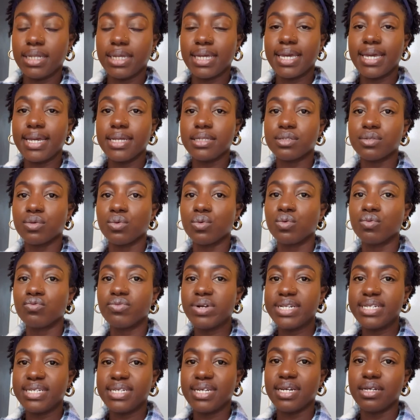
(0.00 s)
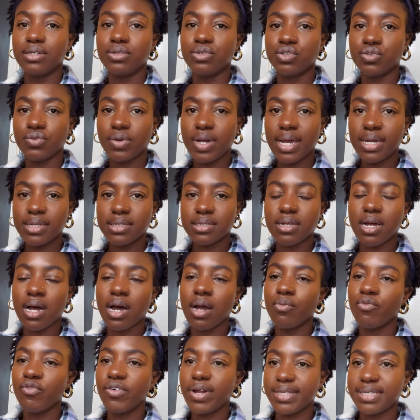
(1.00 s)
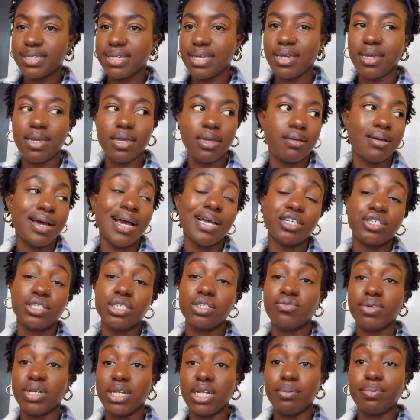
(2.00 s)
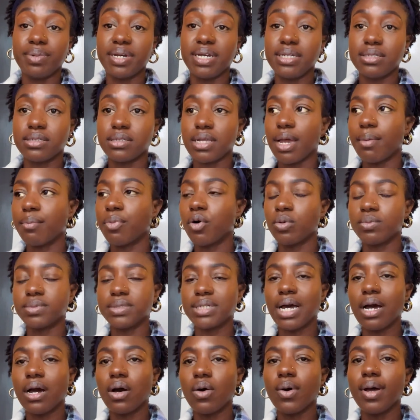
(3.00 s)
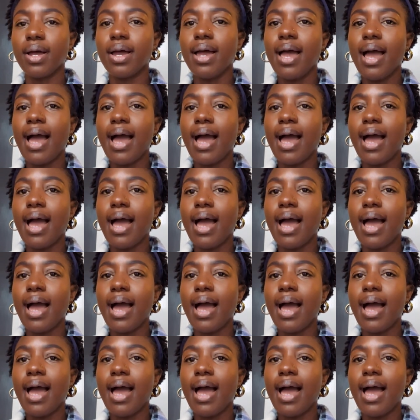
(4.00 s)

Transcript: the kids are all ready and dressed, I'm ready, Ashley's ready but he's like popped out.